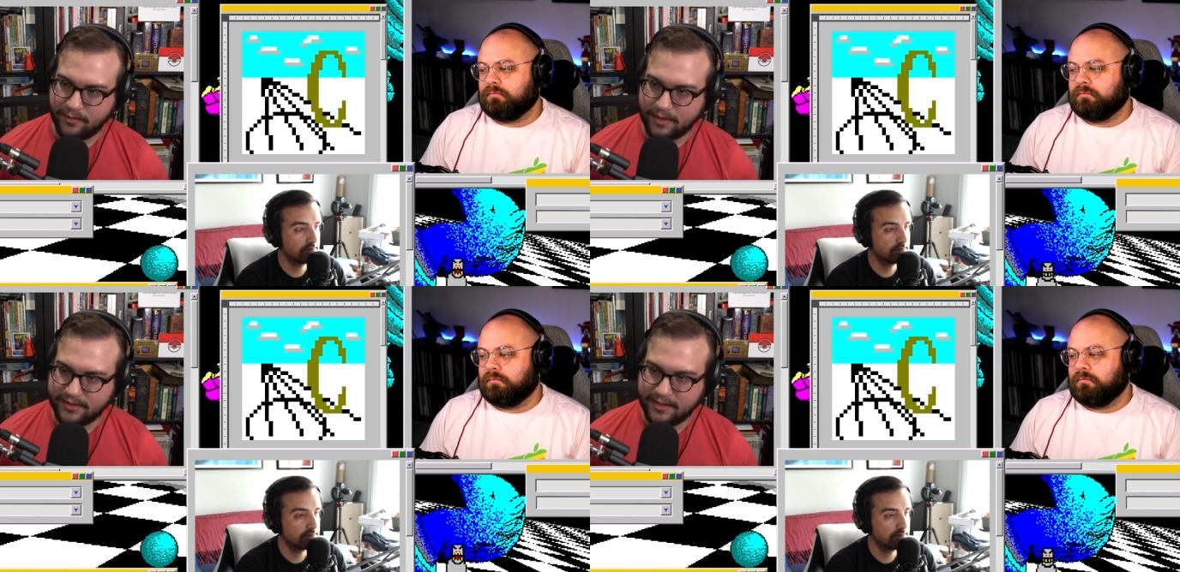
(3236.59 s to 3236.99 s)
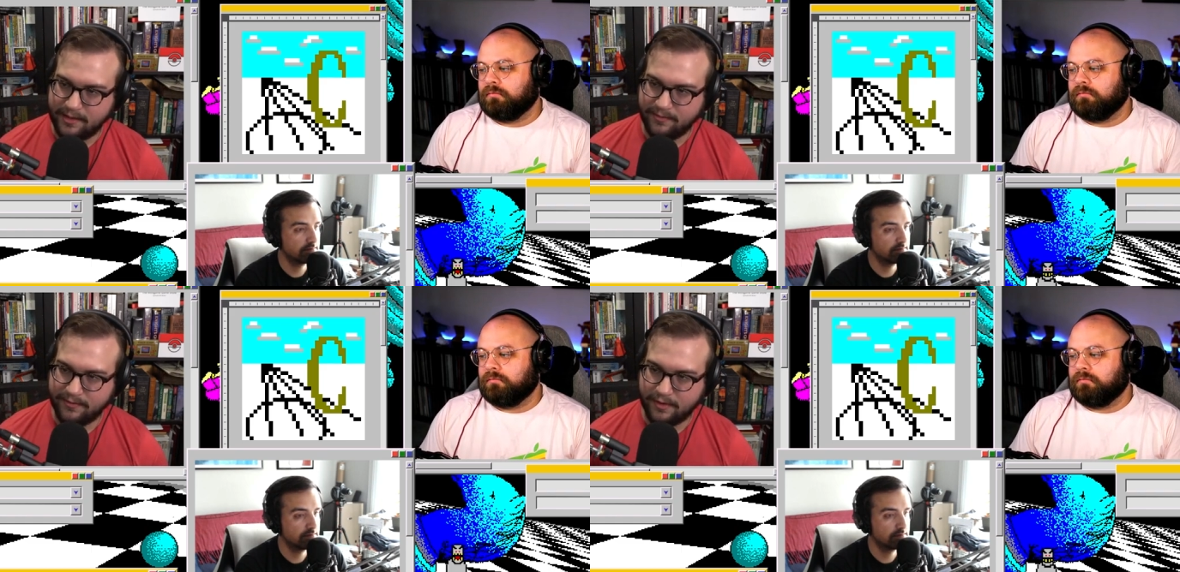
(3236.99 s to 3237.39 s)
Speaker 1: to say
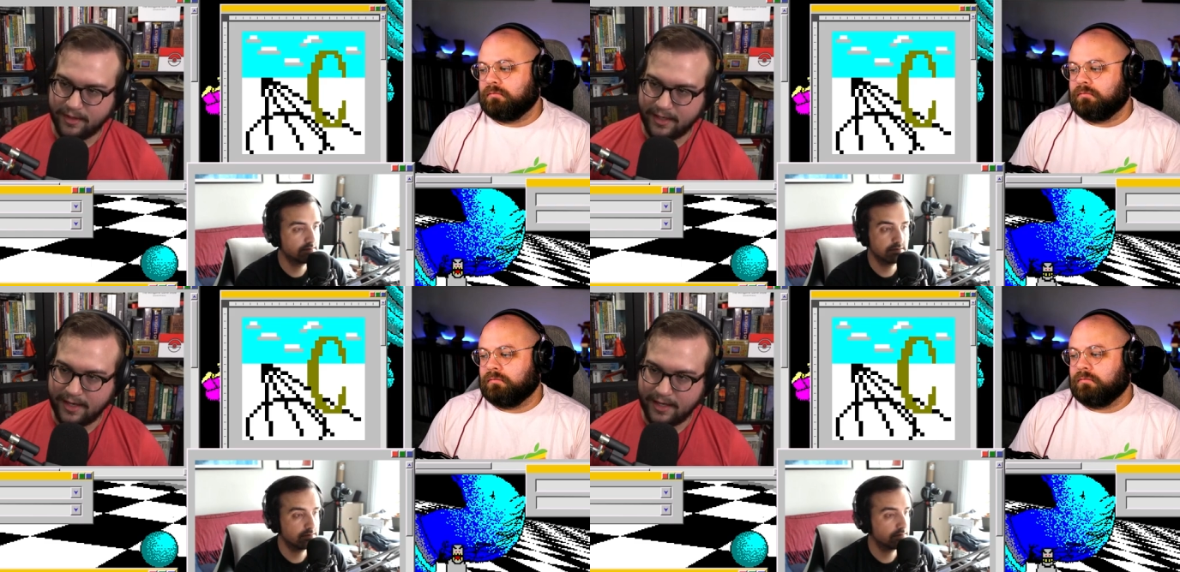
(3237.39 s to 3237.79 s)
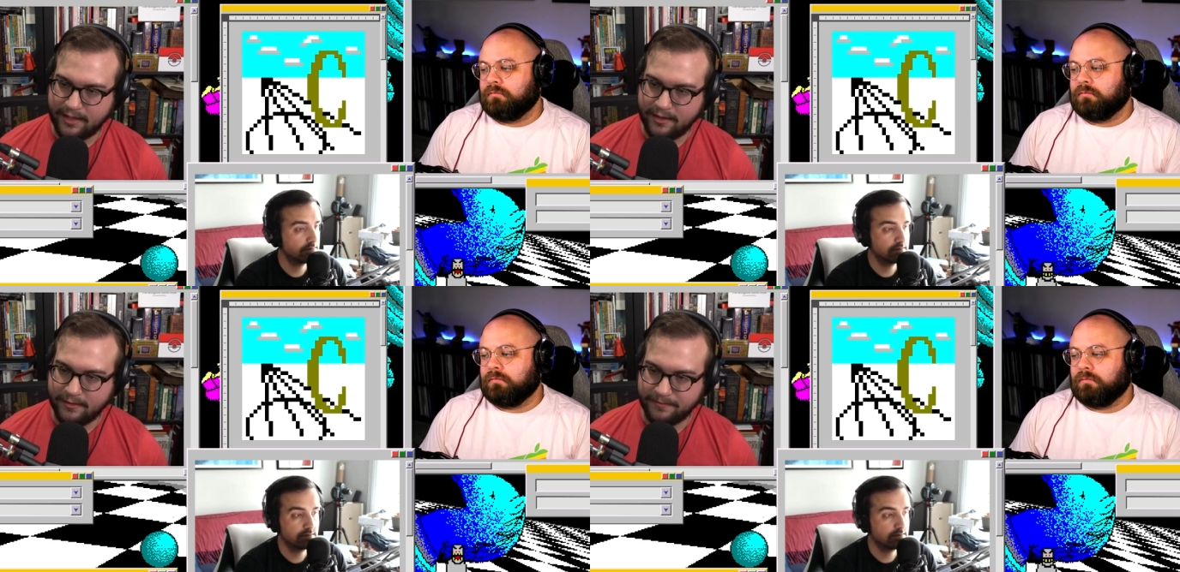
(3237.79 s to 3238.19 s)
before I get out of here?
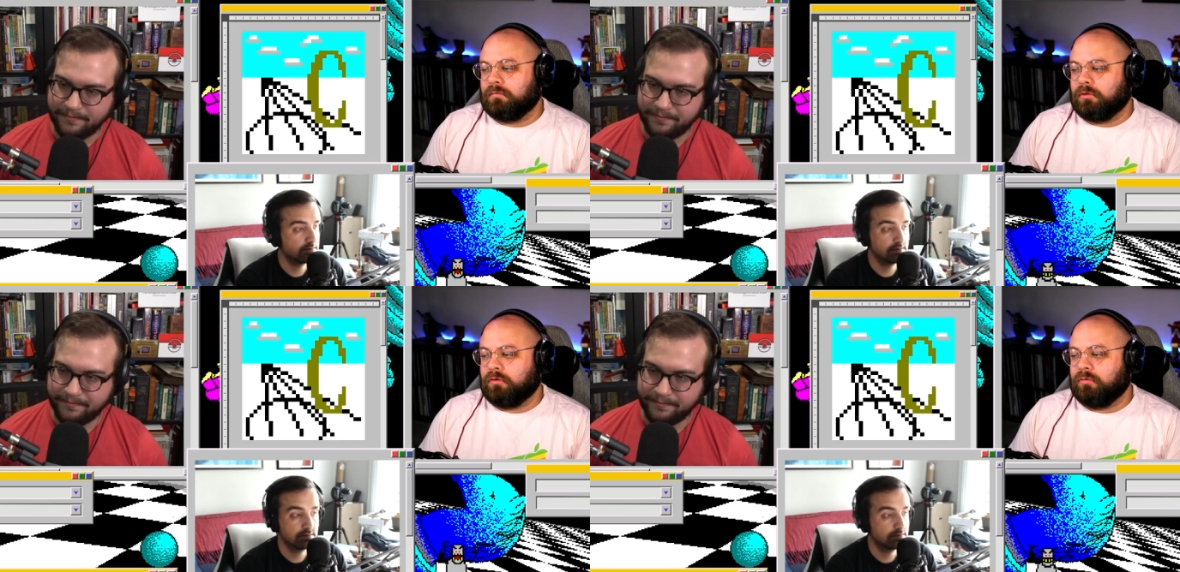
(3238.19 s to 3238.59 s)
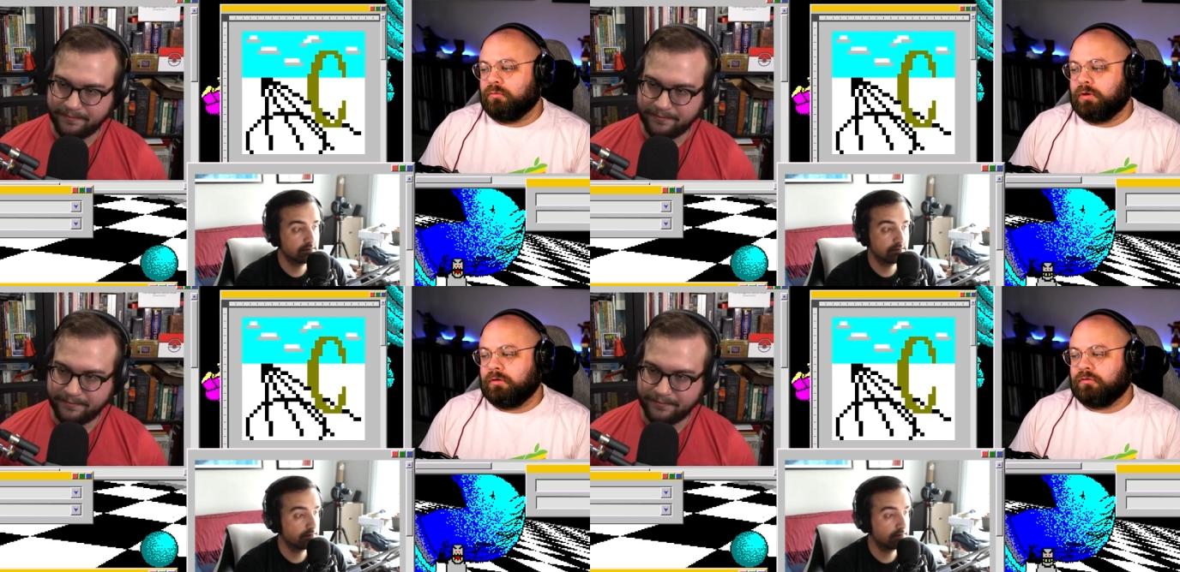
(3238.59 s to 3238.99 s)

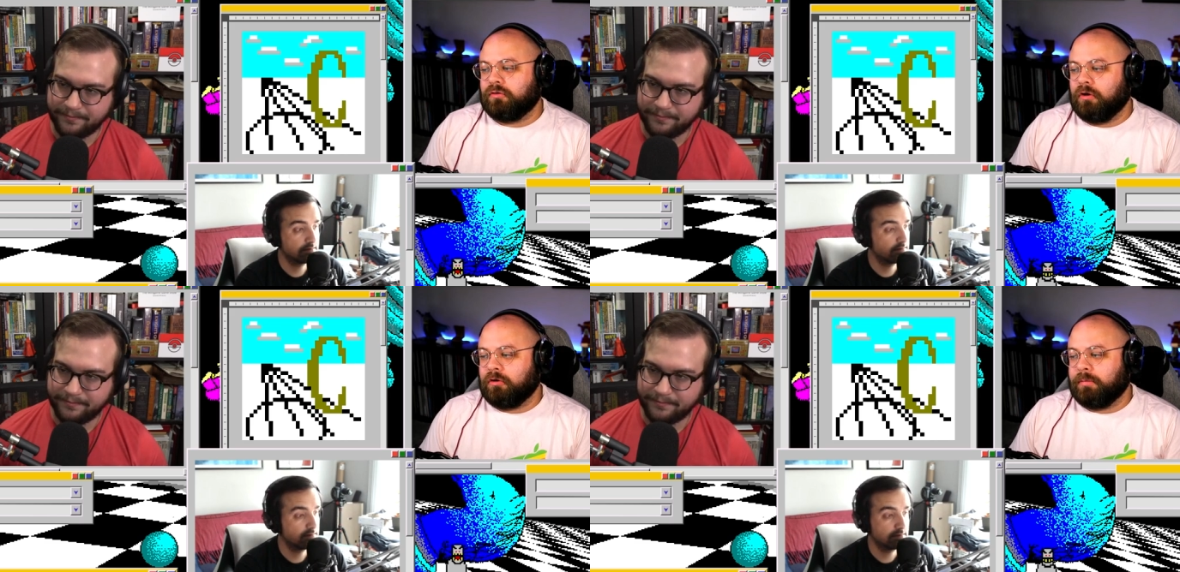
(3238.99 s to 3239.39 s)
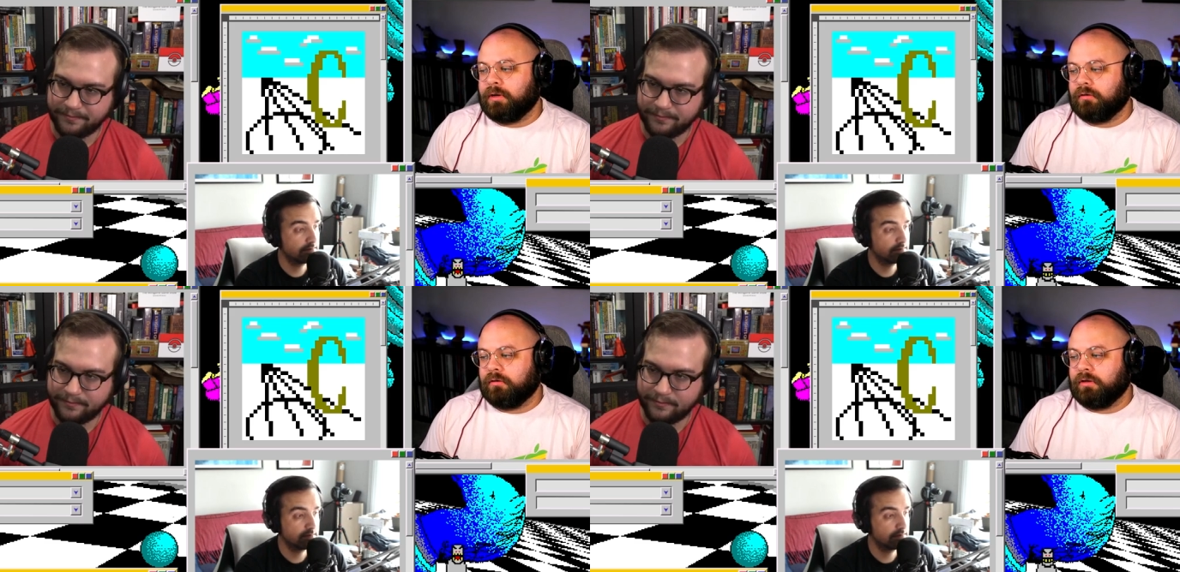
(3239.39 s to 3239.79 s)
We didn't talk
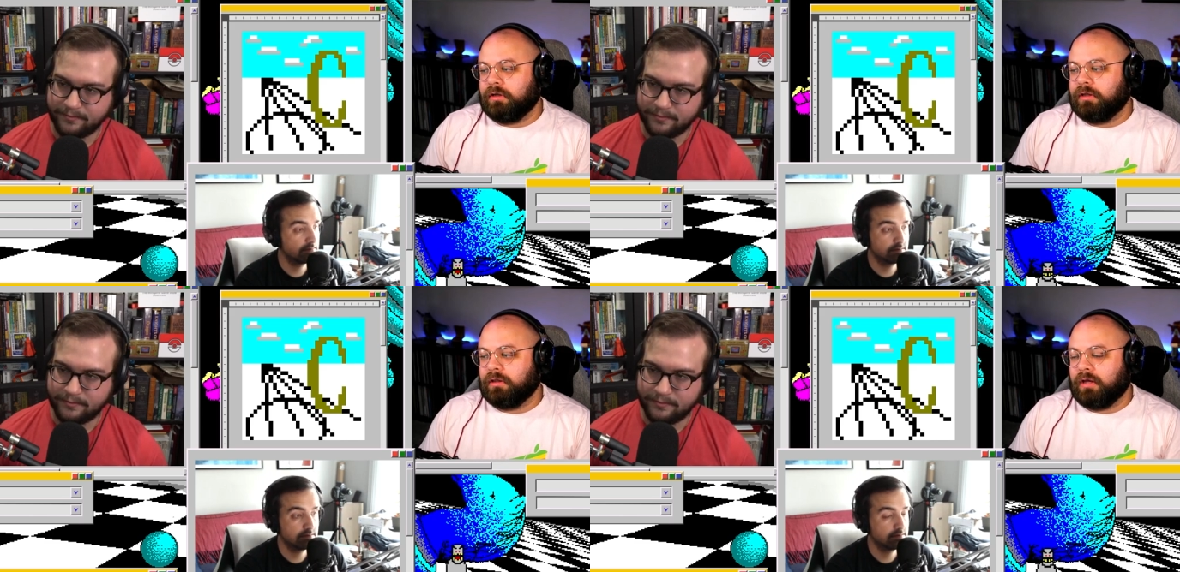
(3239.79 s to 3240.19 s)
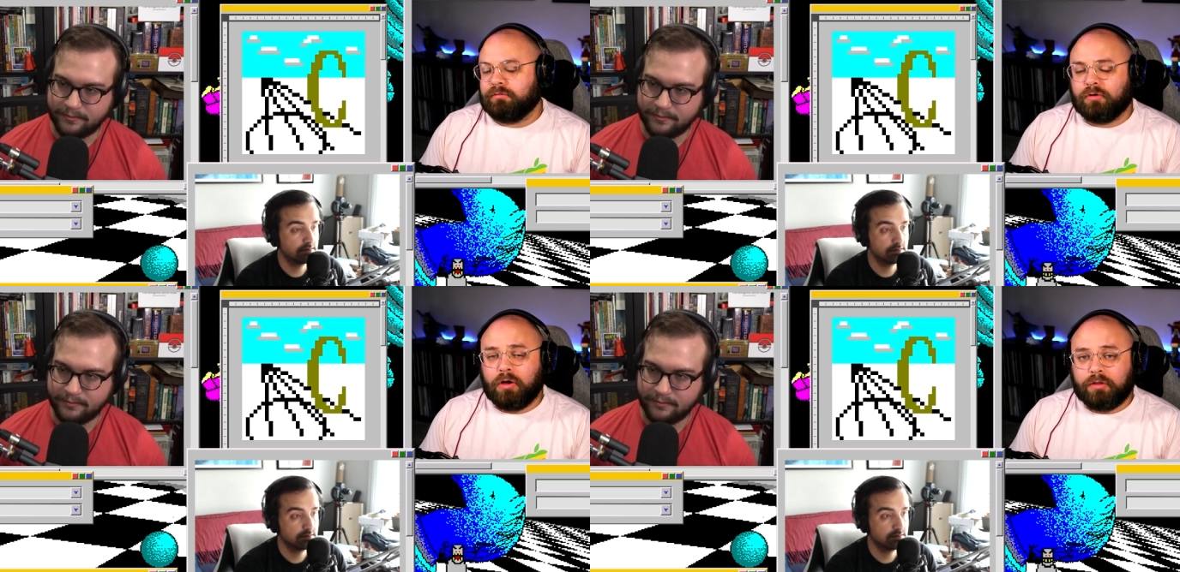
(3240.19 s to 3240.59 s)
about
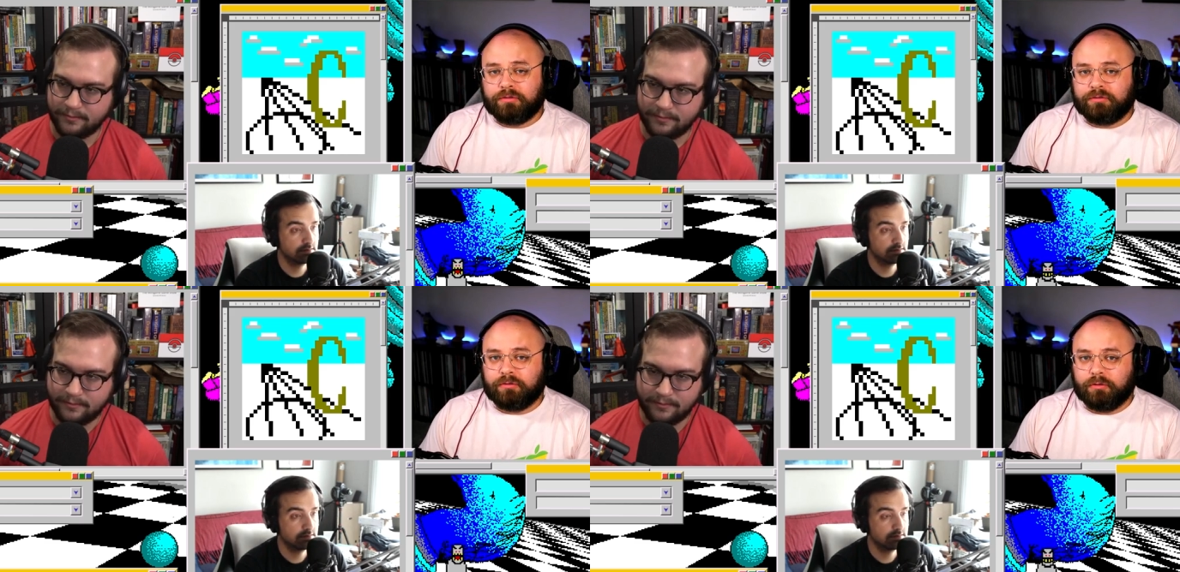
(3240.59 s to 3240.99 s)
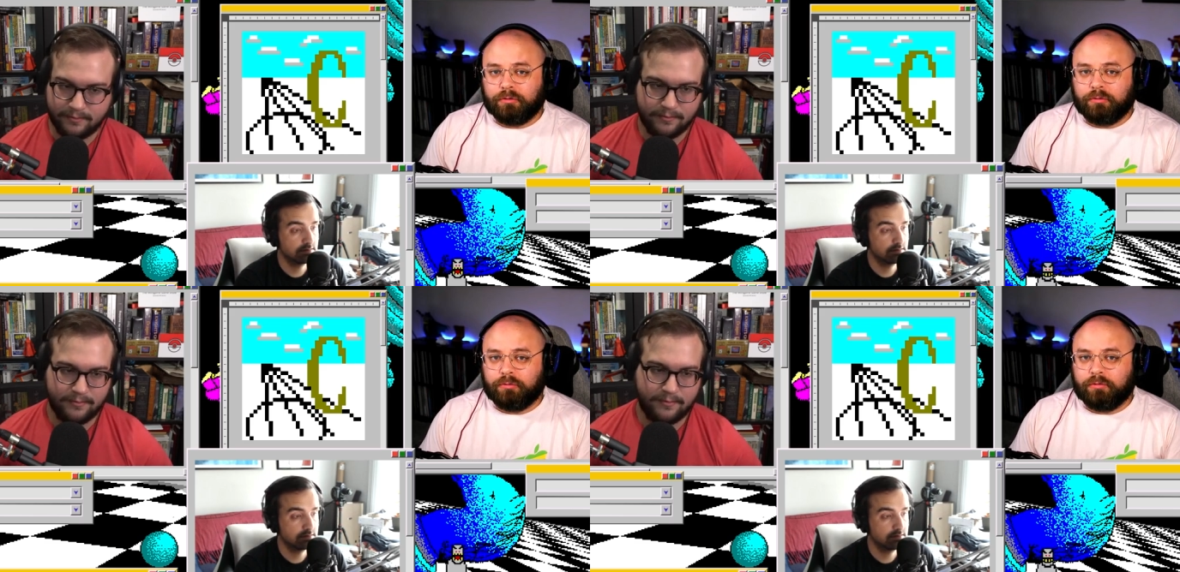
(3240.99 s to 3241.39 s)
Speaker 2: Eli Roth's
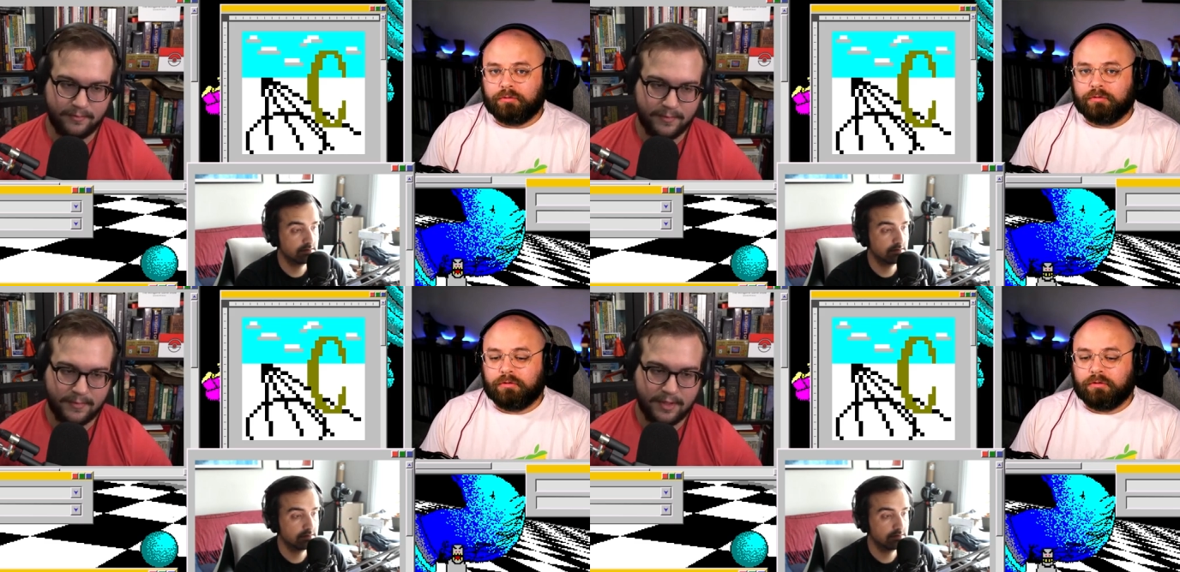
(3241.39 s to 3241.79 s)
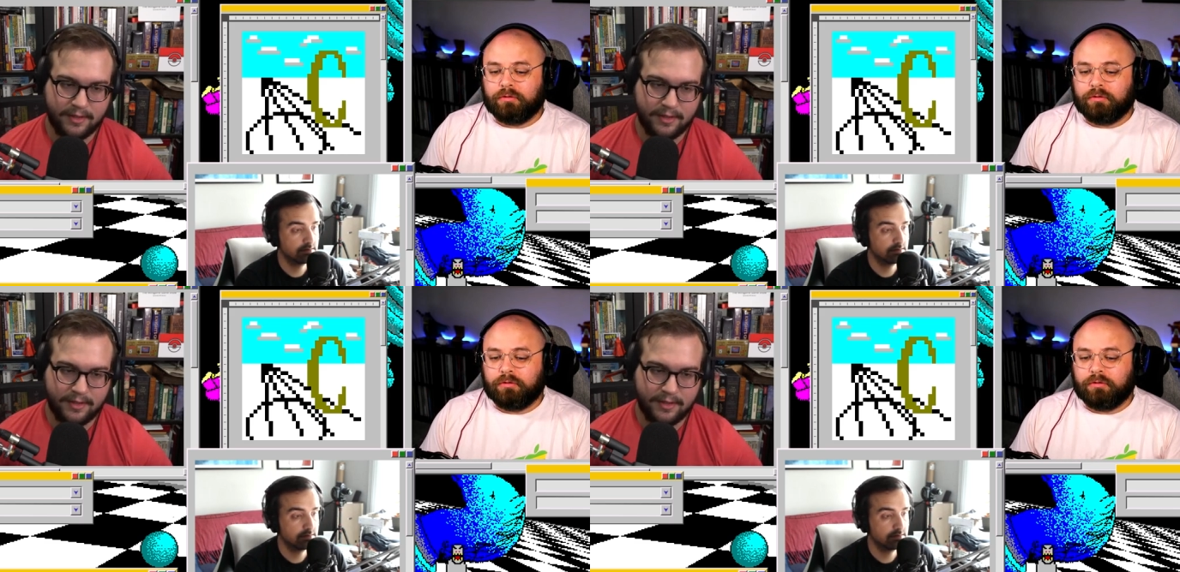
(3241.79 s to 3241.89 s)
new